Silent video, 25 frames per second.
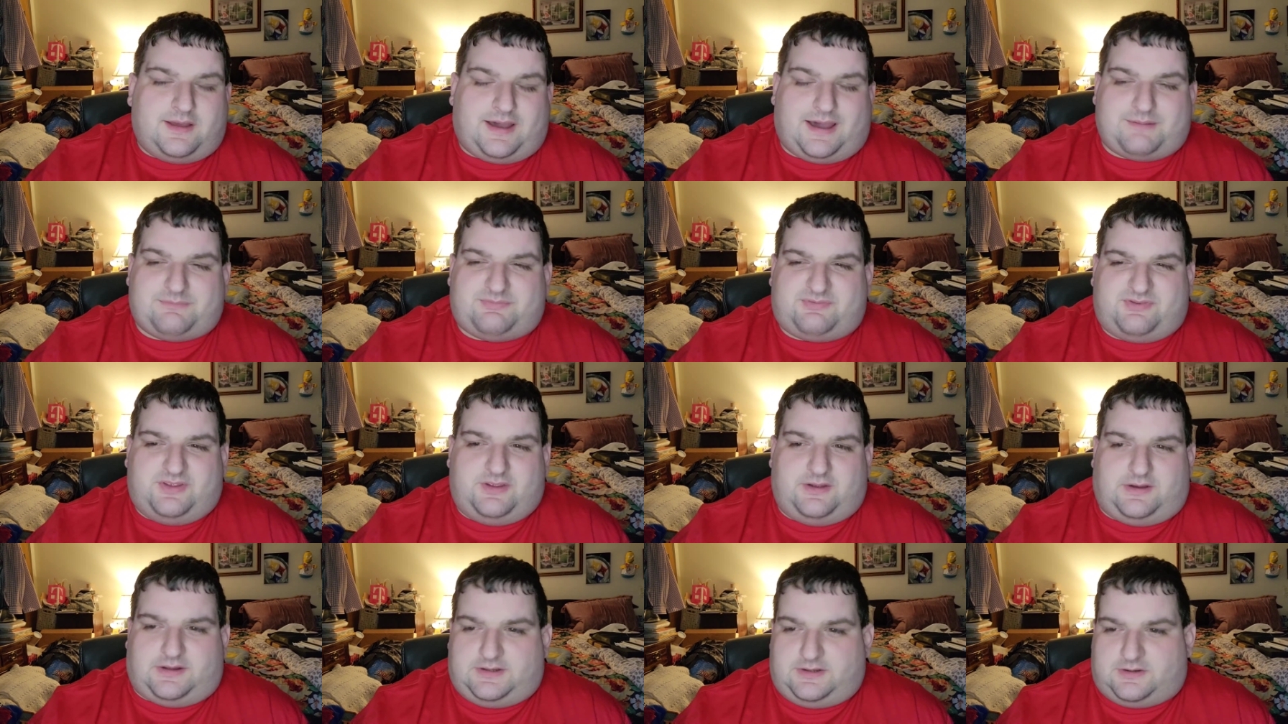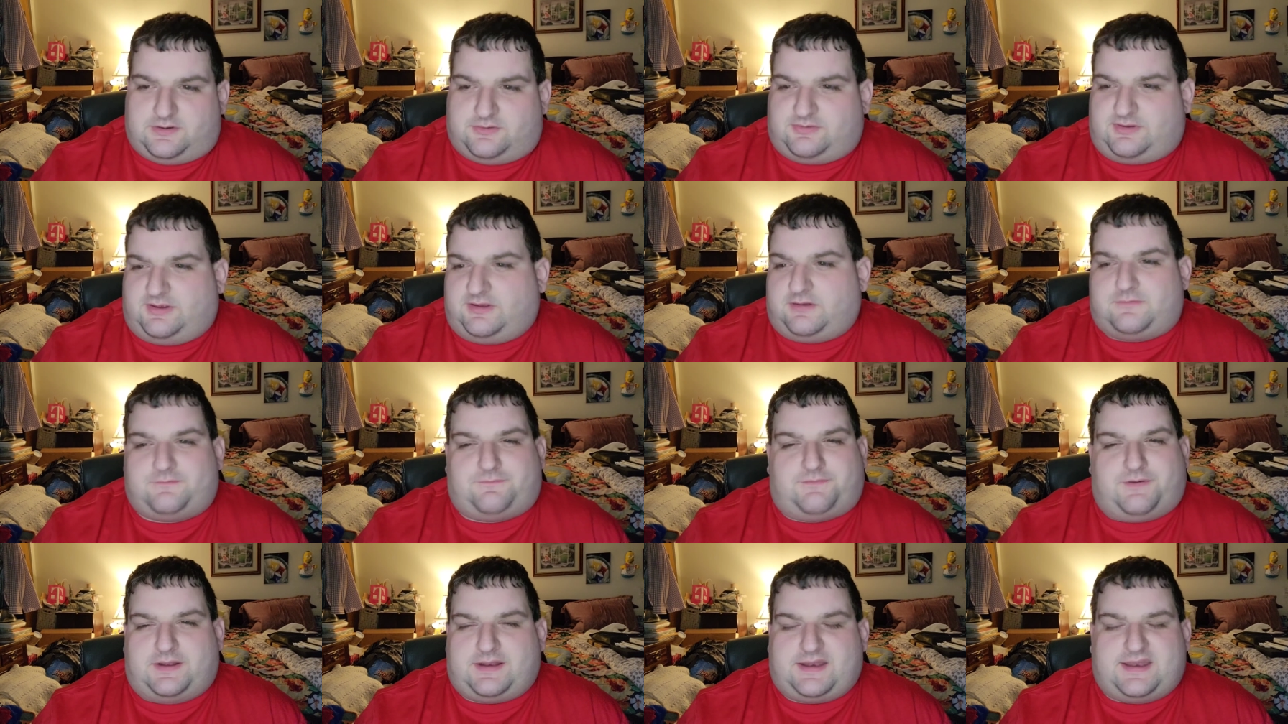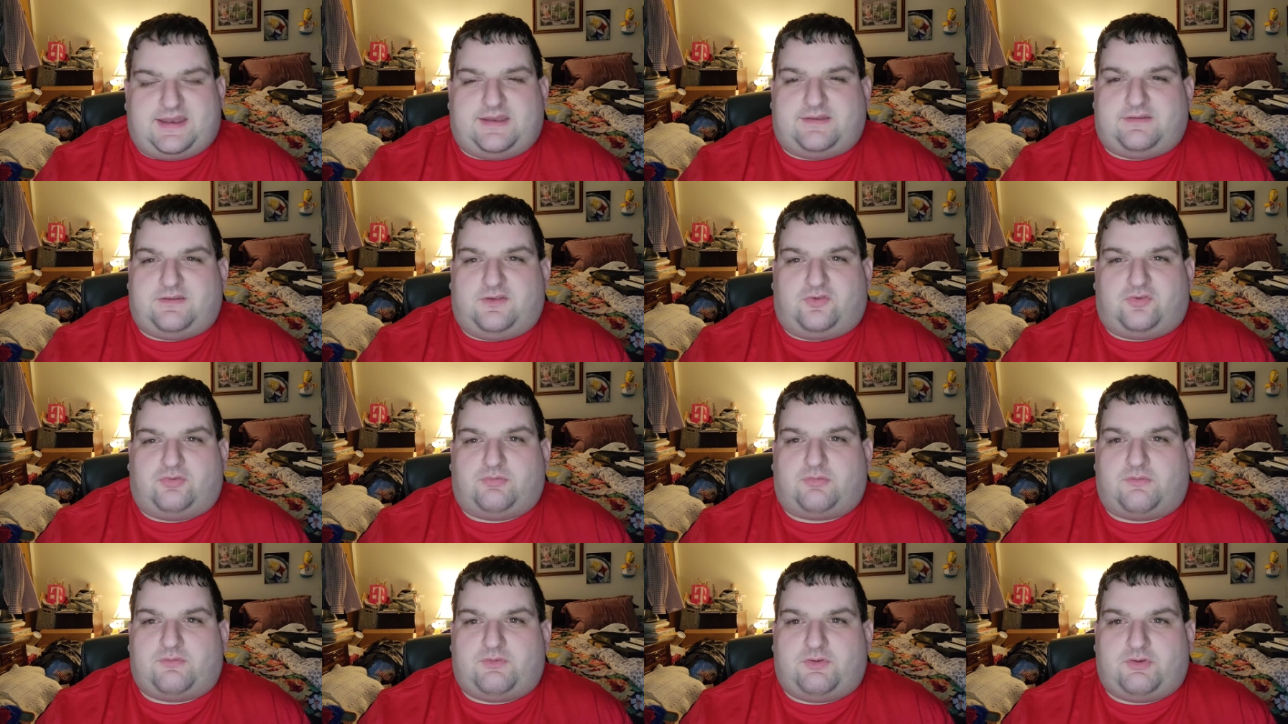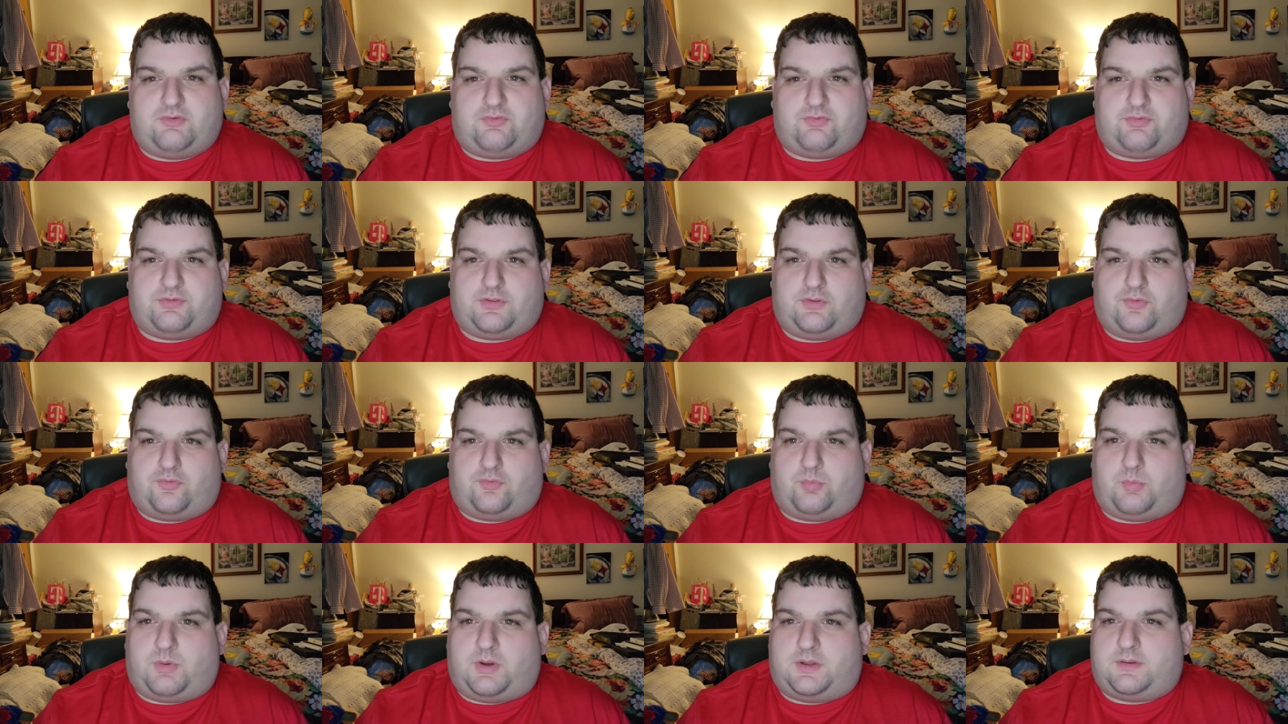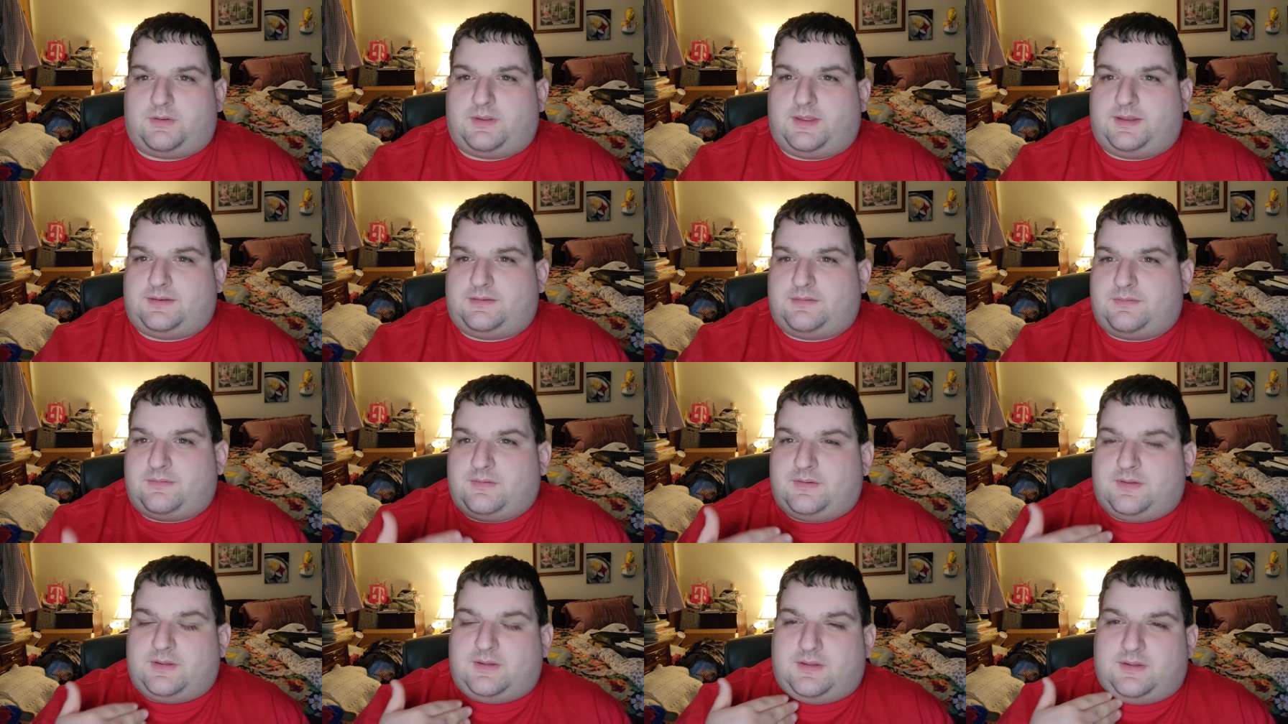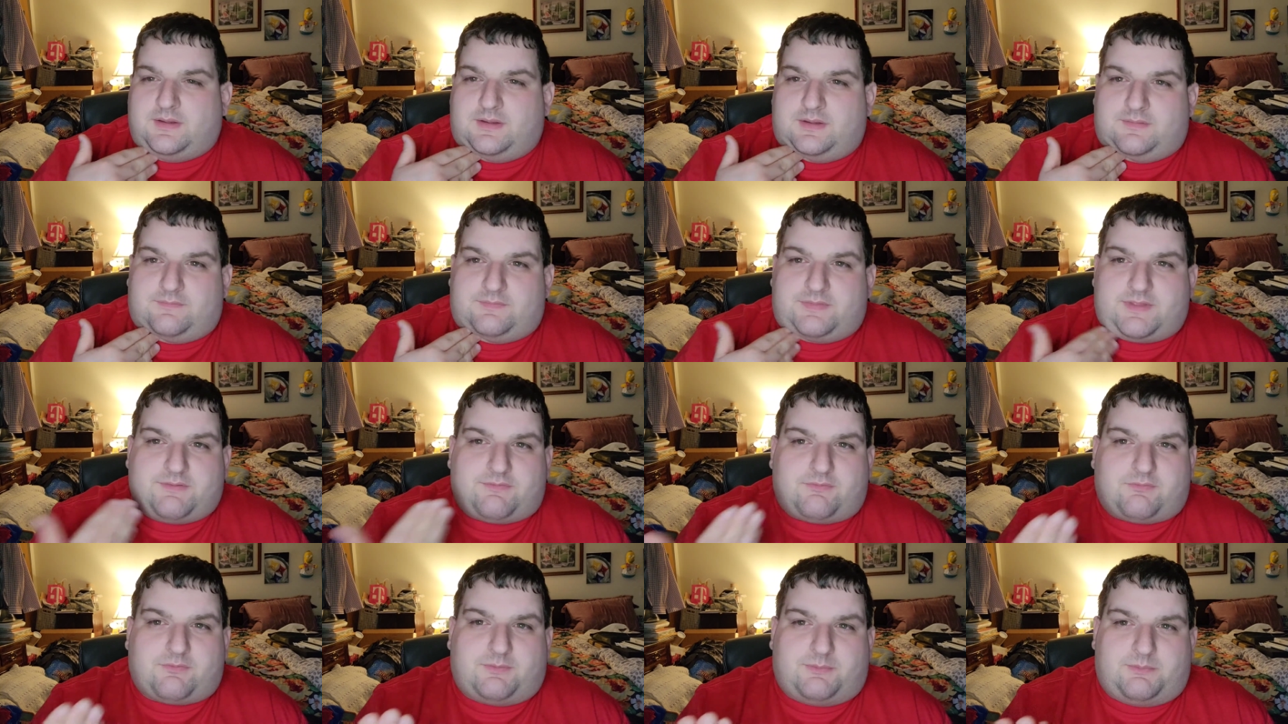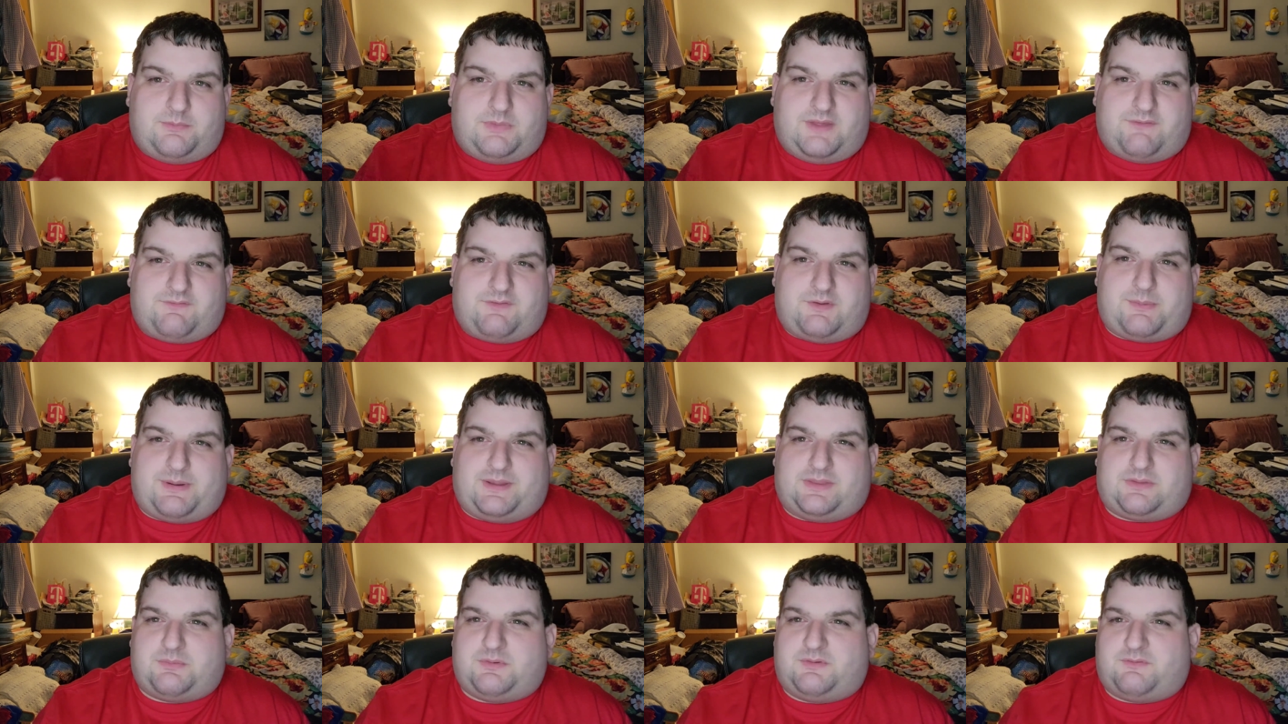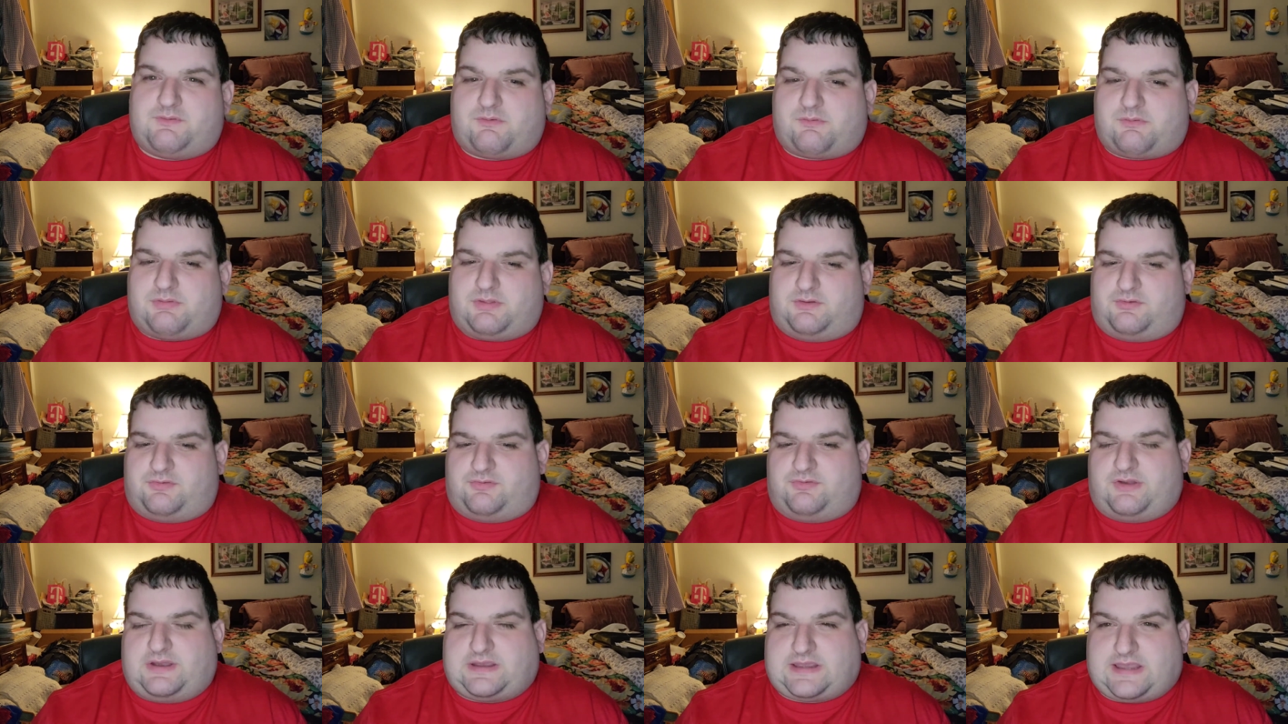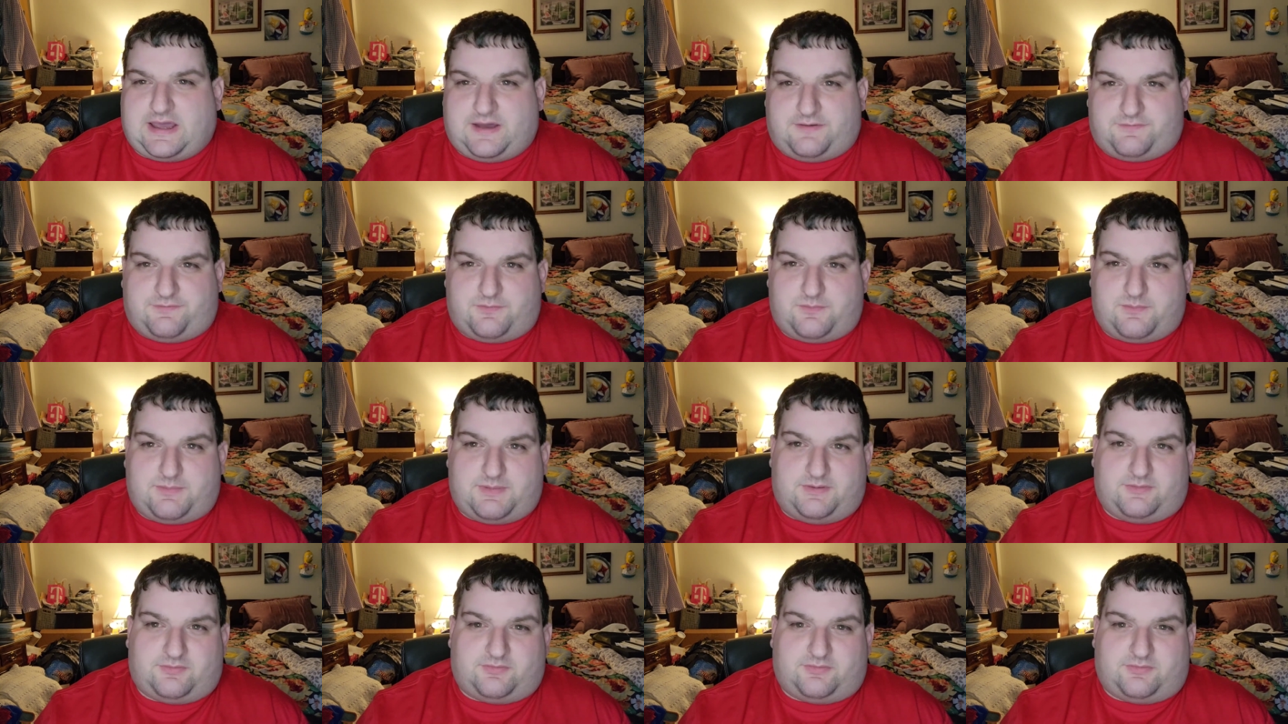I'm seeing on here, because I couldn't find any decent reviews for this one, and nothing, nothing about the movie really stuck out for me.